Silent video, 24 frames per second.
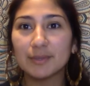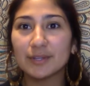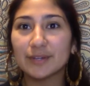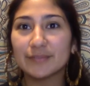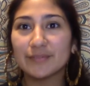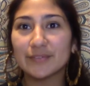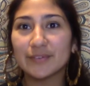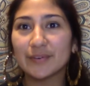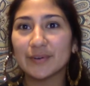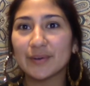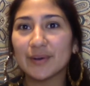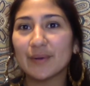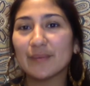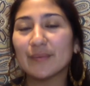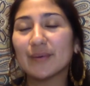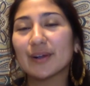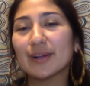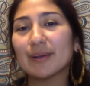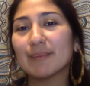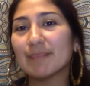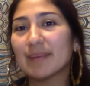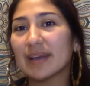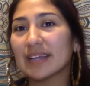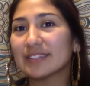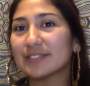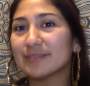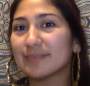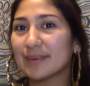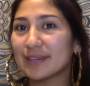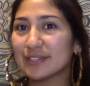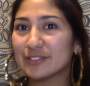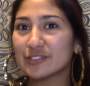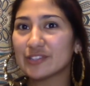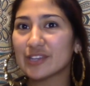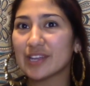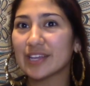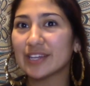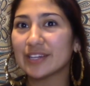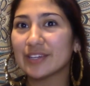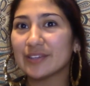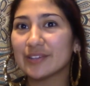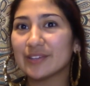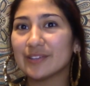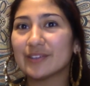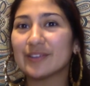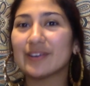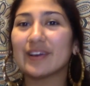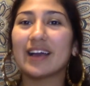beautiful, and welcome back to my
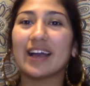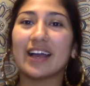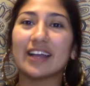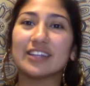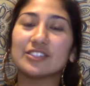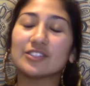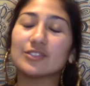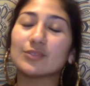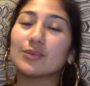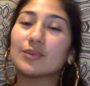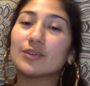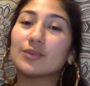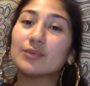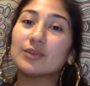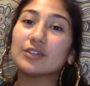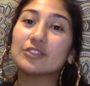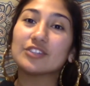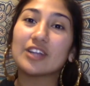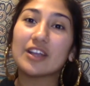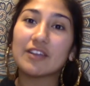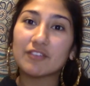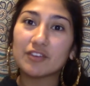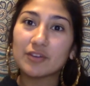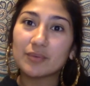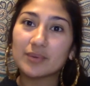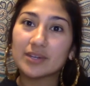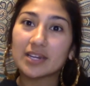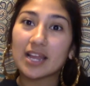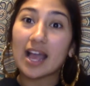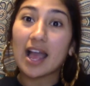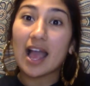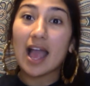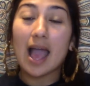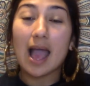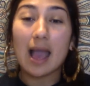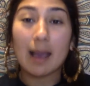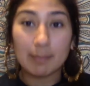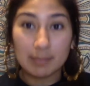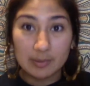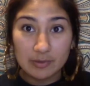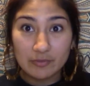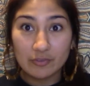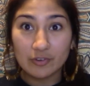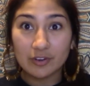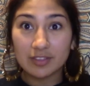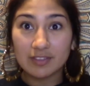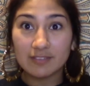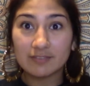channel. I just want to wish everyone a happy
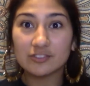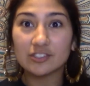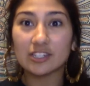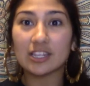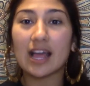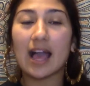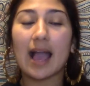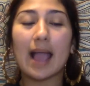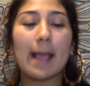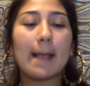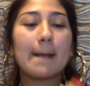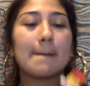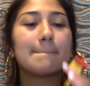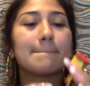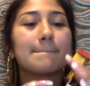4th of July.